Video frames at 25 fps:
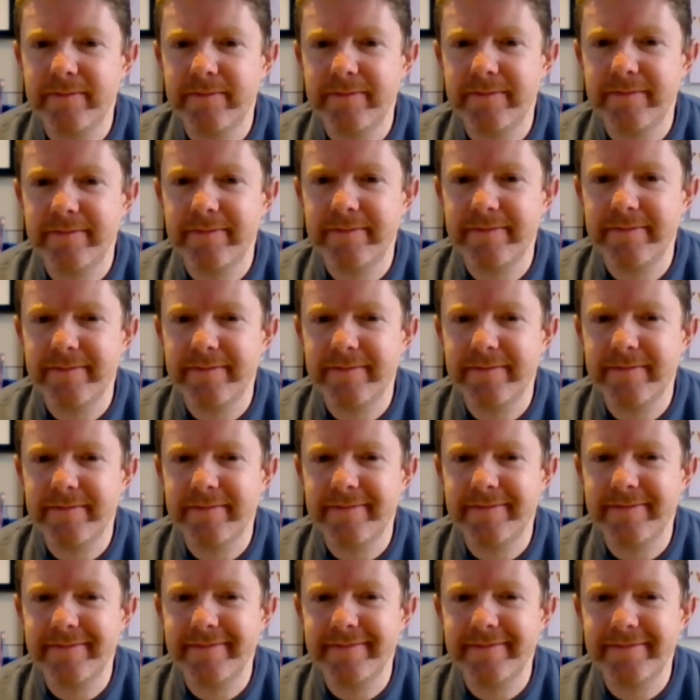
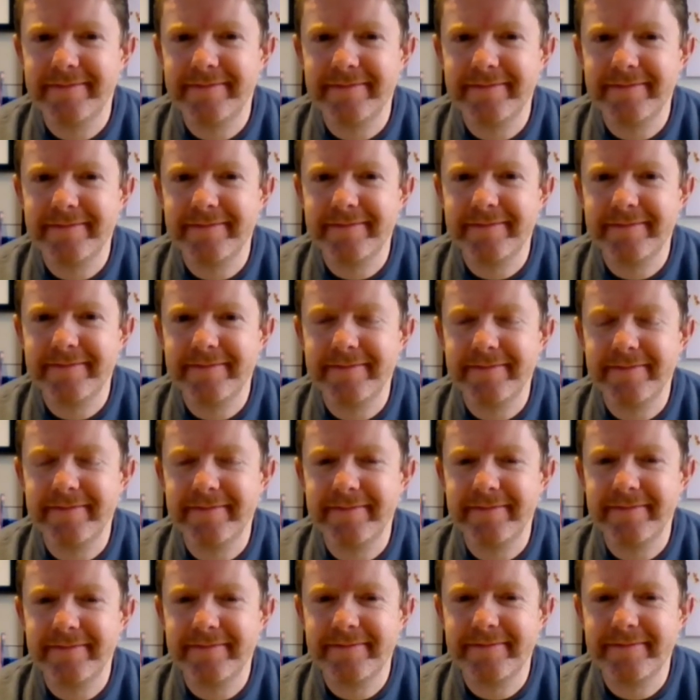
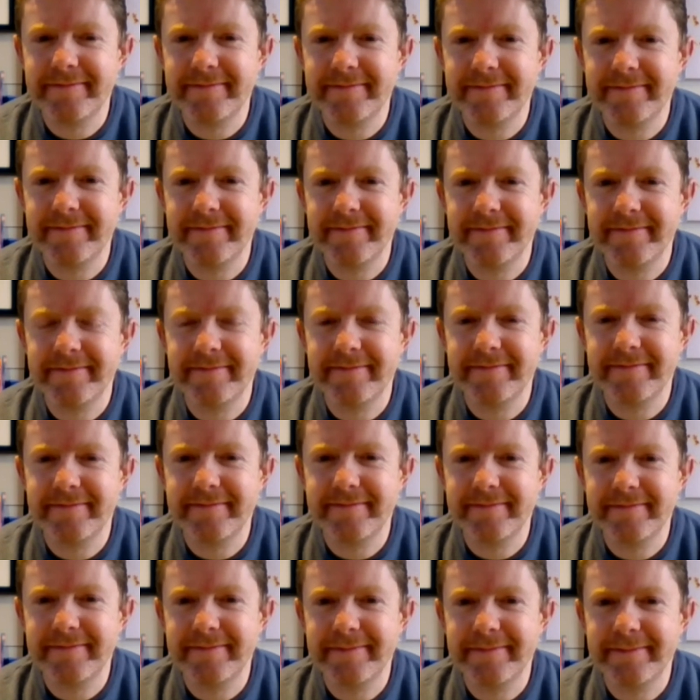
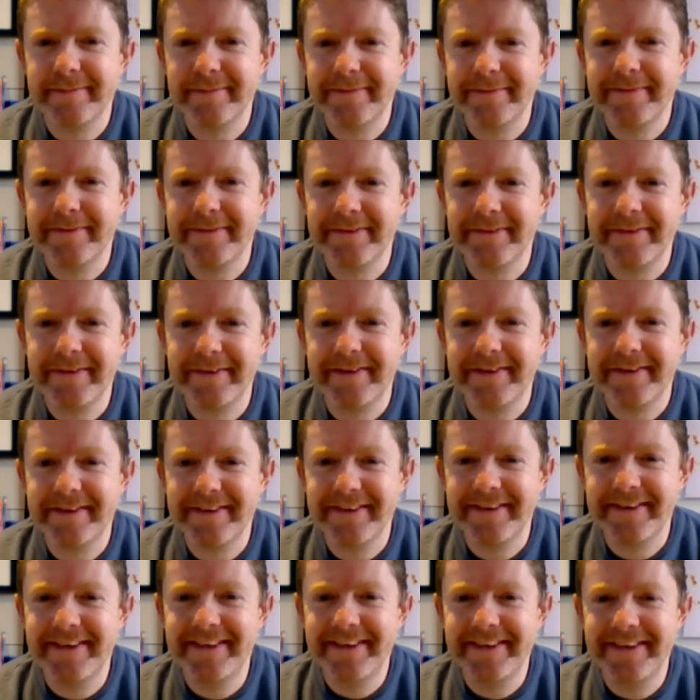
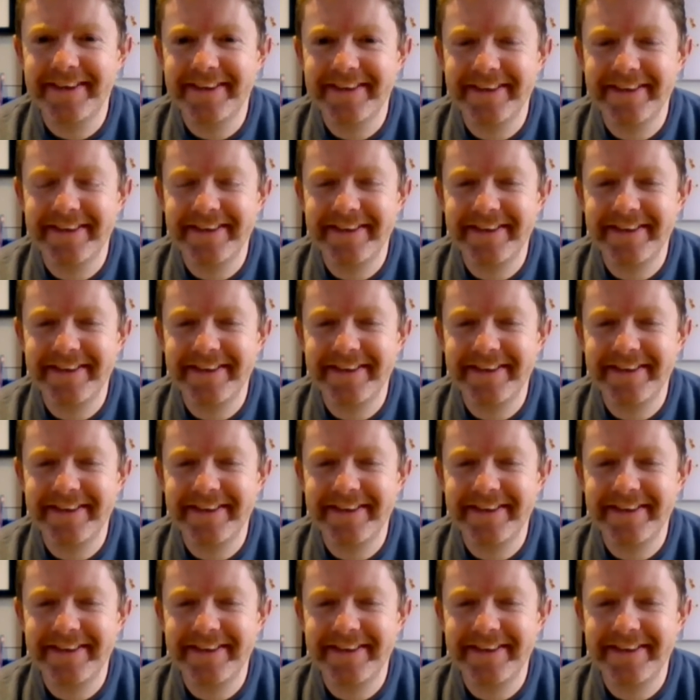(silent)